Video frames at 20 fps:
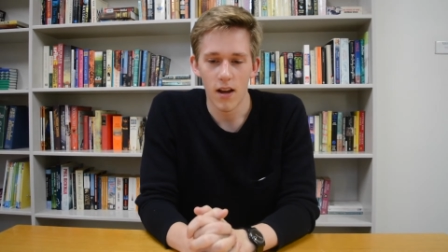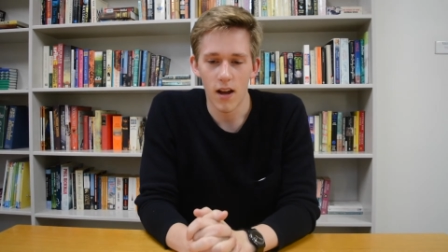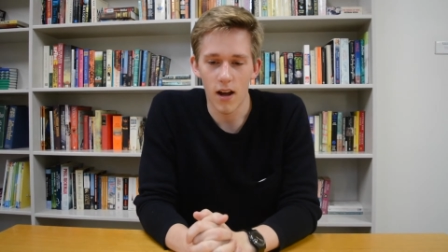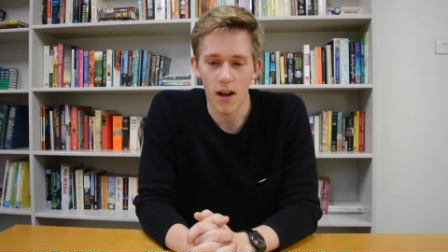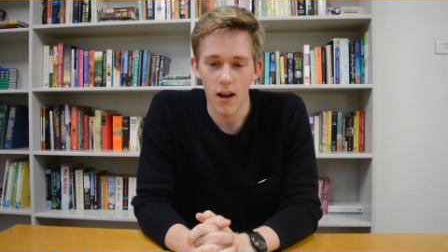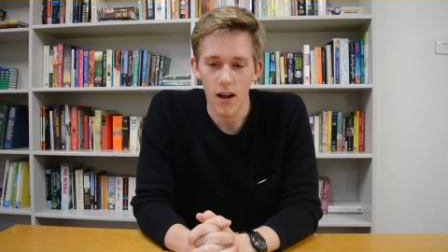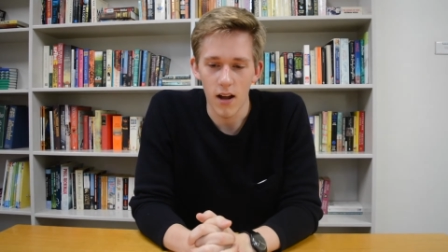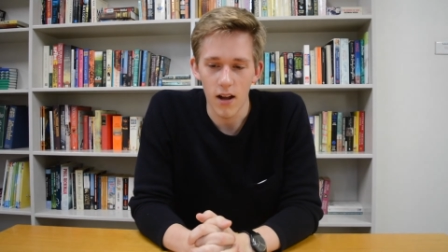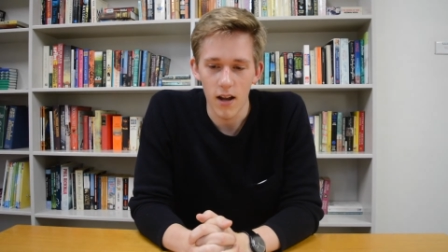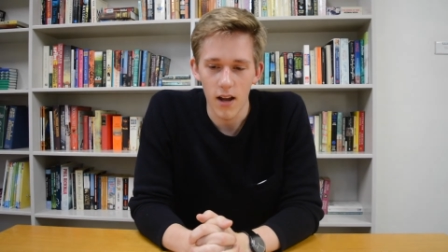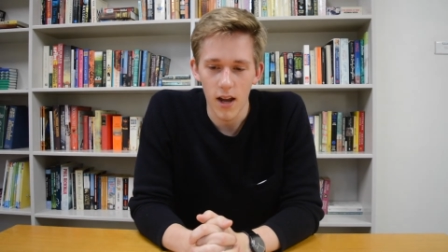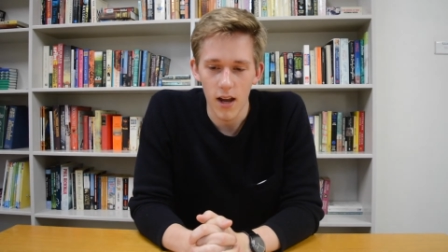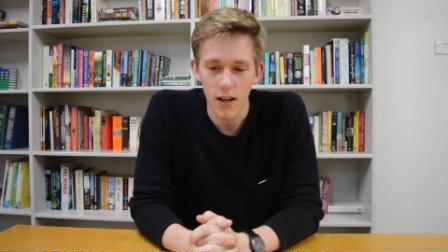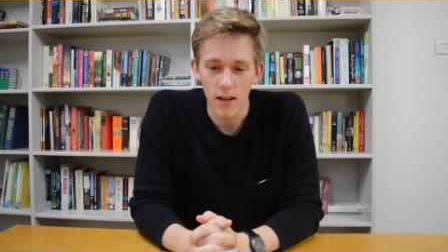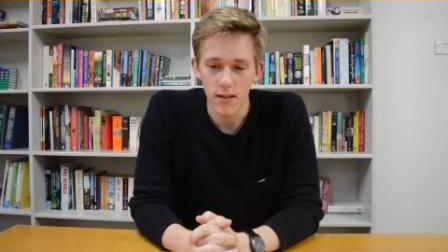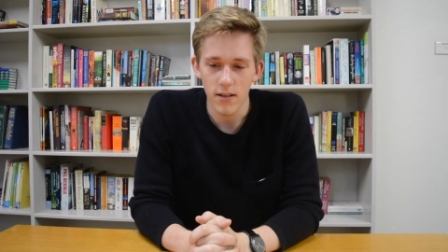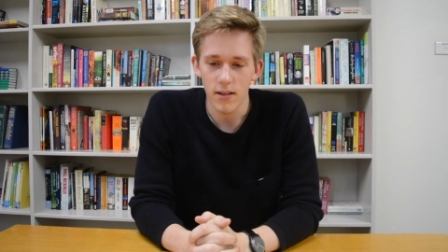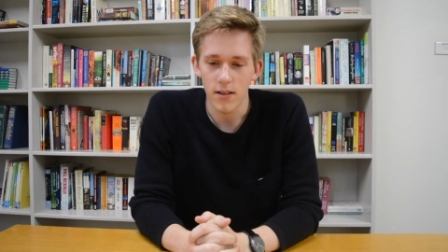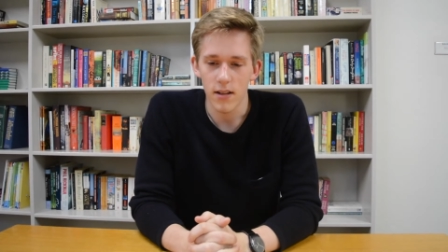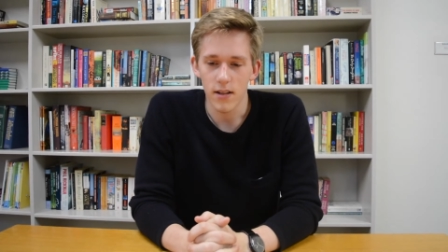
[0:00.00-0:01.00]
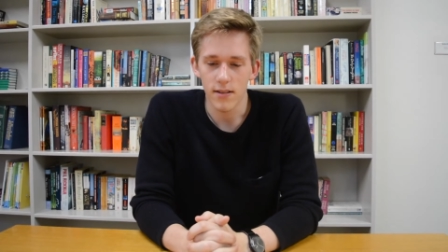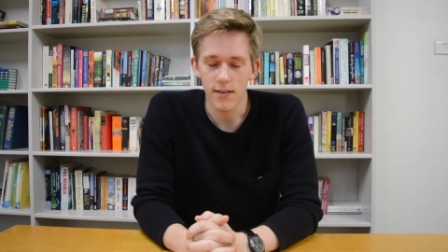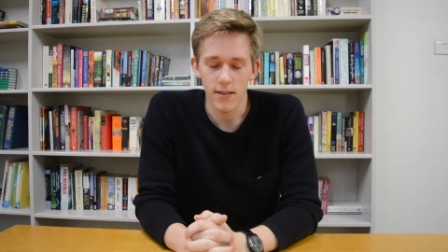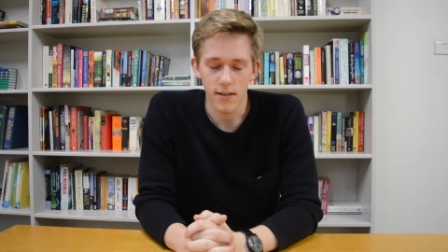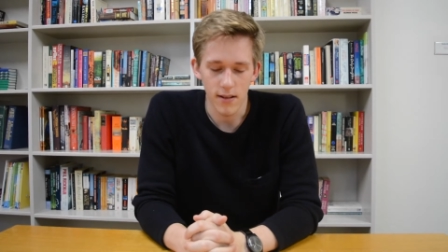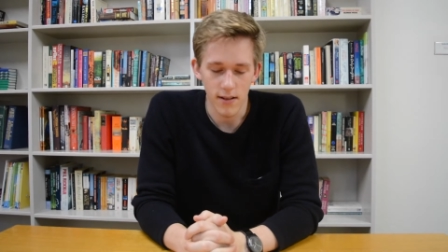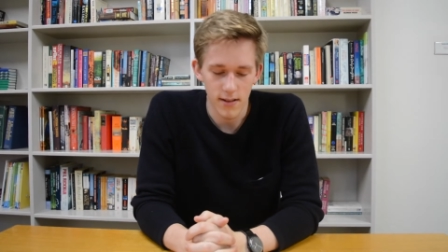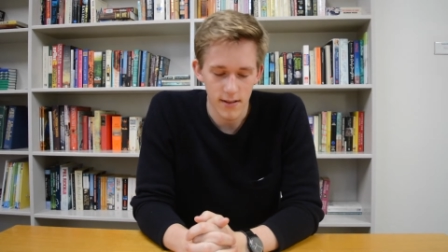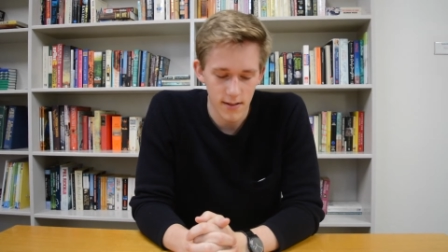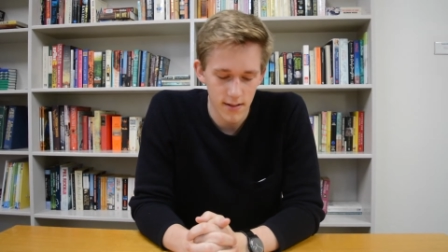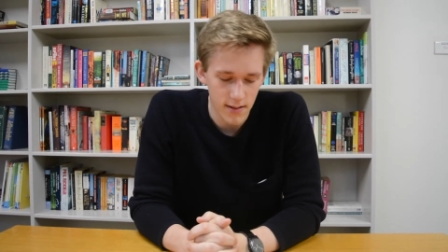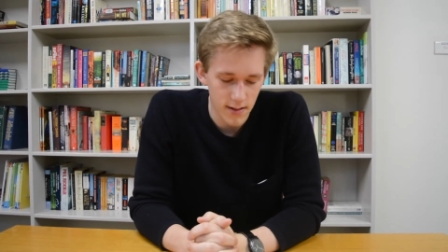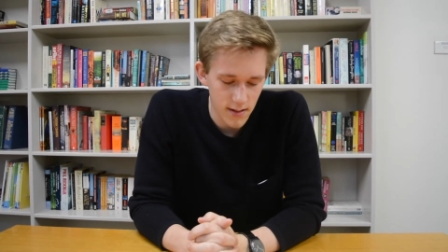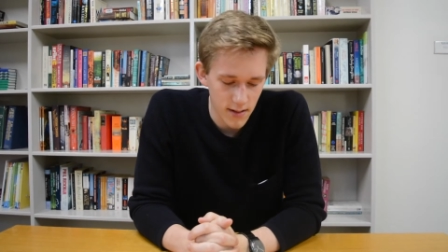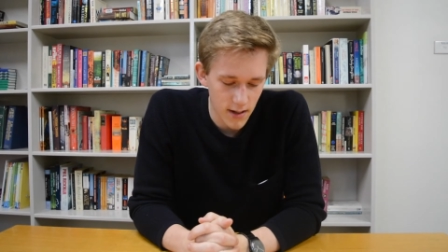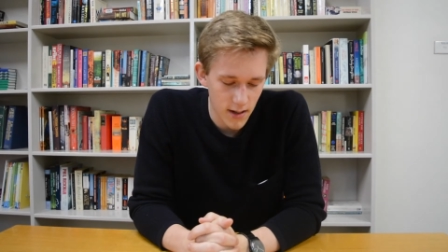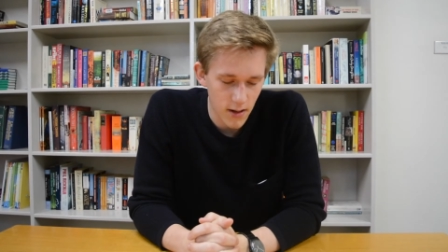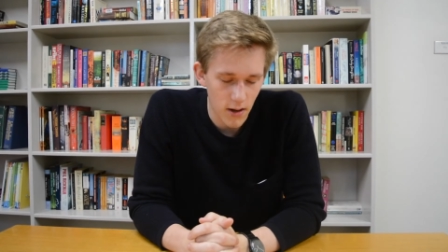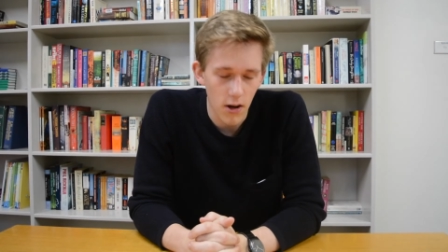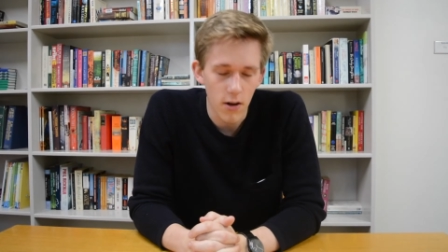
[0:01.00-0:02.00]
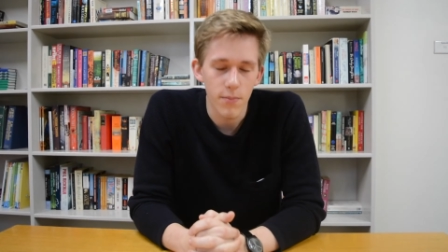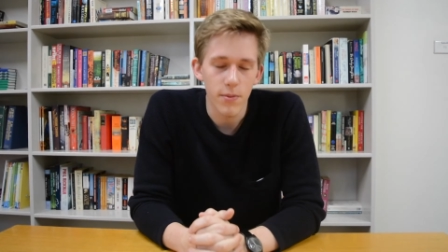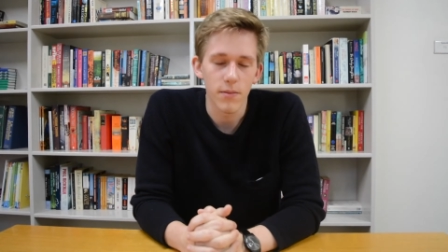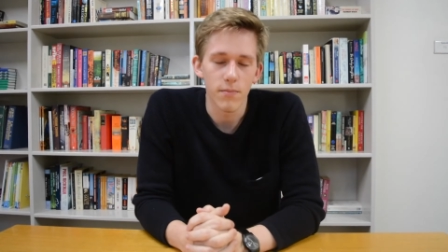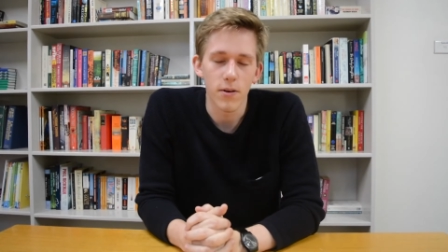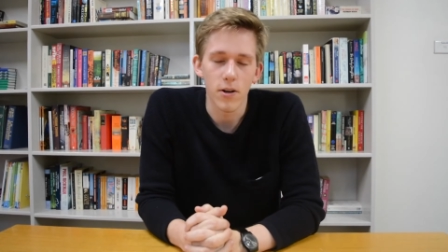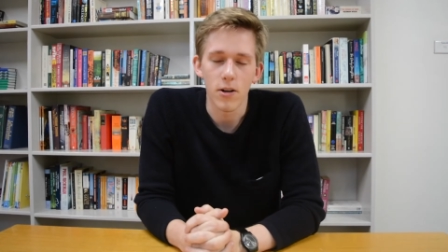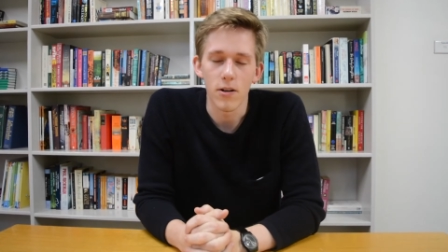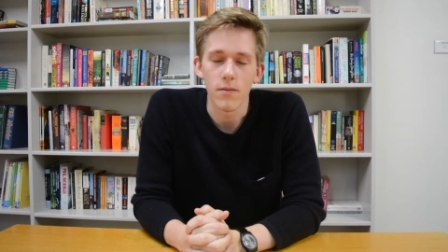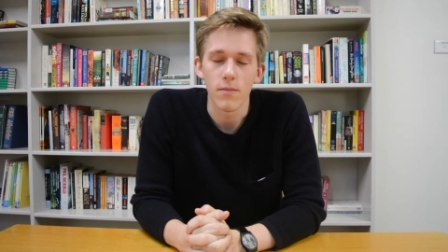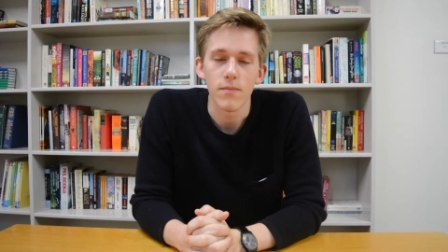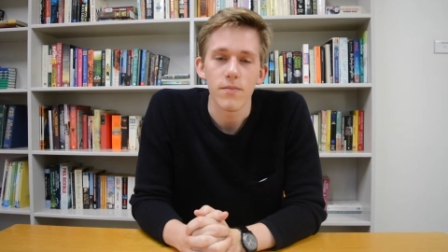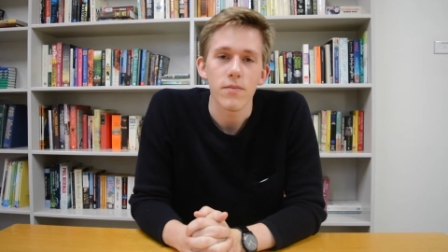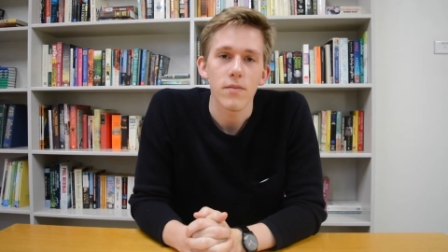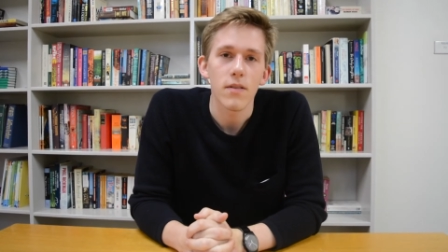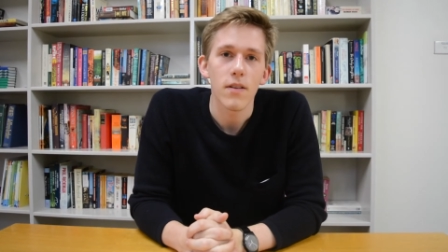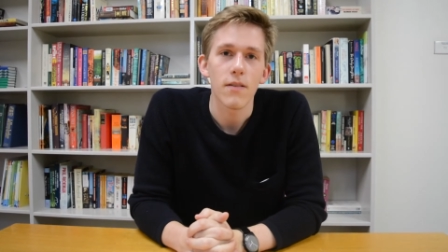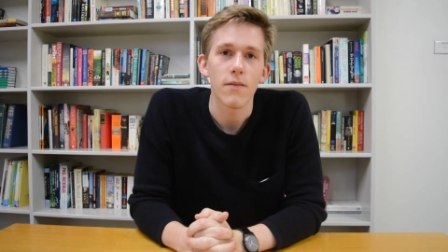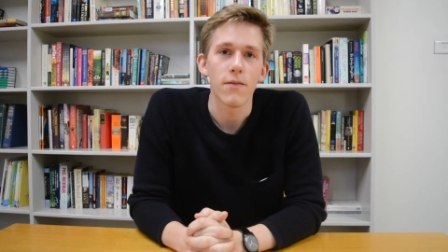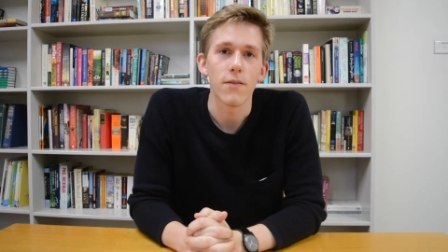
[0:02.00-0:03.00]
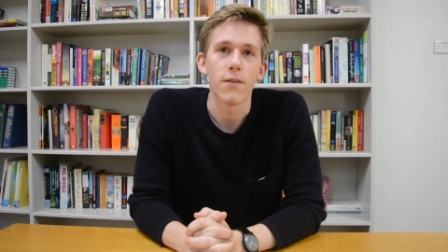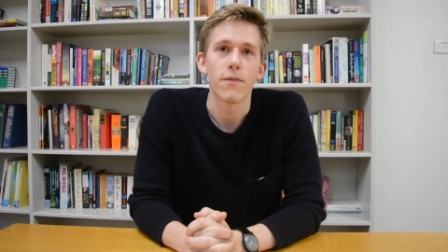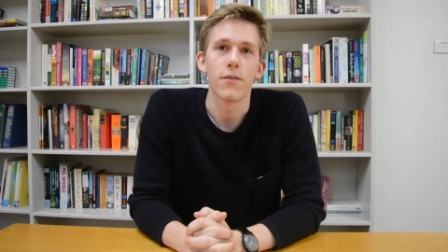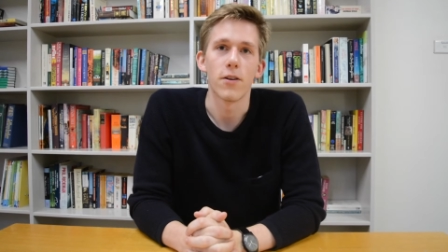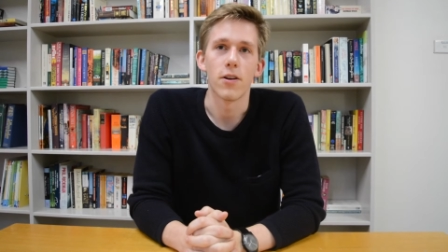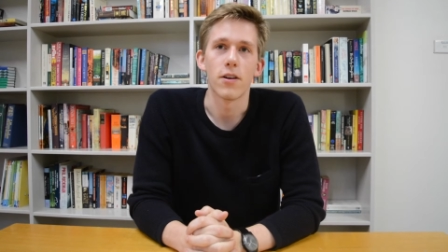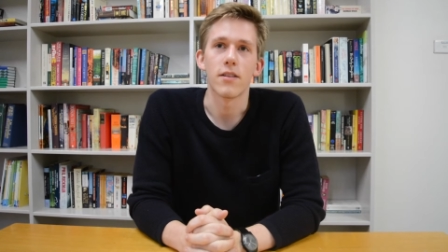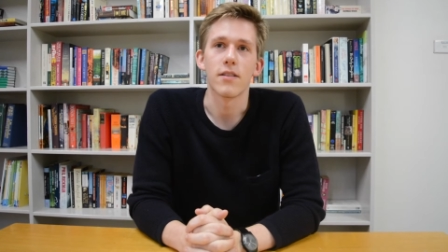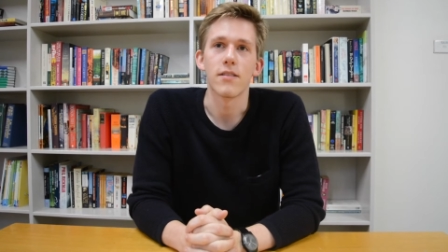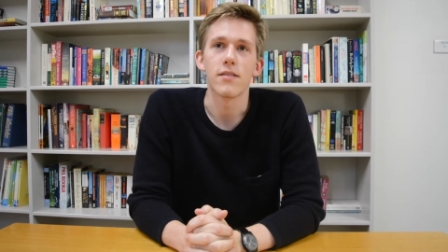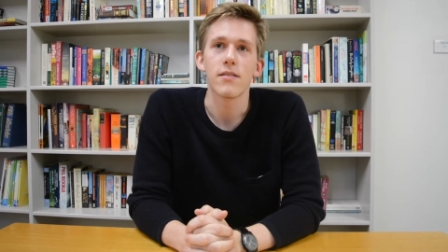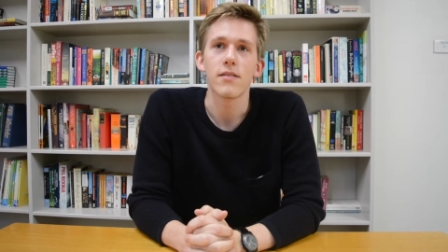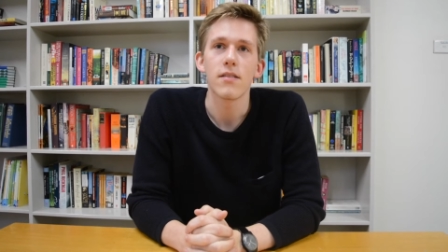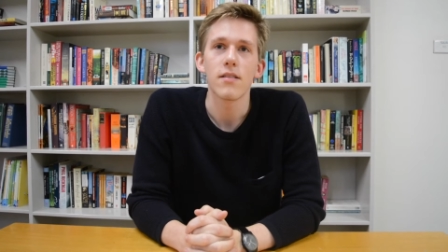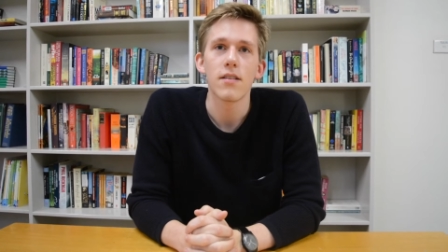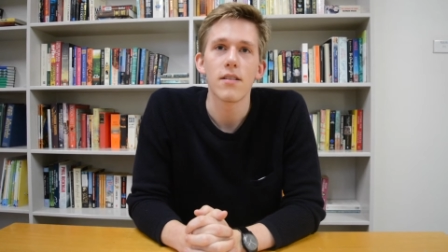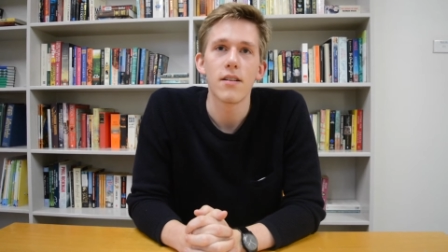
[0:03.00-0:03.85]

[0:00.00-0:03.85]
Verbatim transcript: uh, and it's, it's an open poem for Fergus,